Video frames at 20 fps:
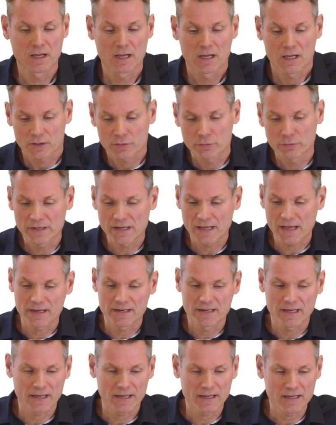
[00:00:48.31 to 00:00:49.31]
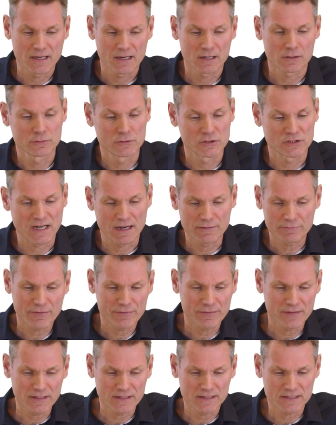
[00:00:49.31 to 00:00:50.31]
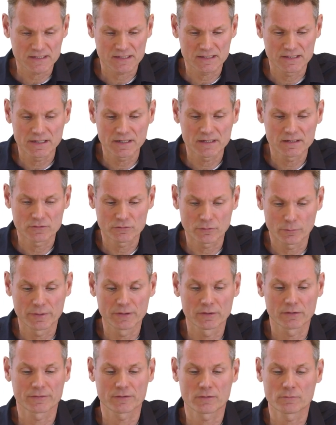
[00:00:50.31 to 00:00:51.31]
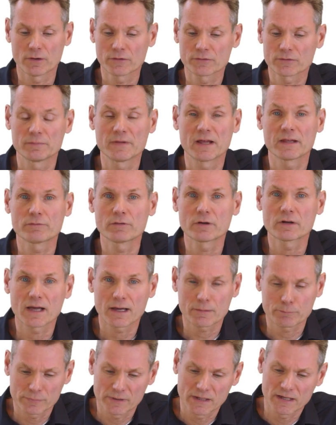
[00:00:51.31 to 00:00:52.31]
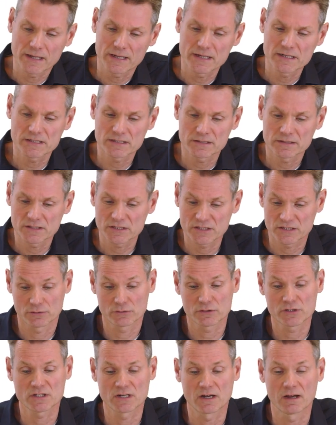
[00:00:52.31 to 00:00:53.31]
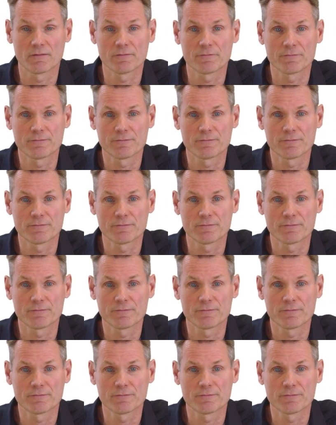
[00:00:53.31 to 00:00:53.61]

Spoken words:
QNE-ADK includes everything that's needed to build quantum network applications yourself.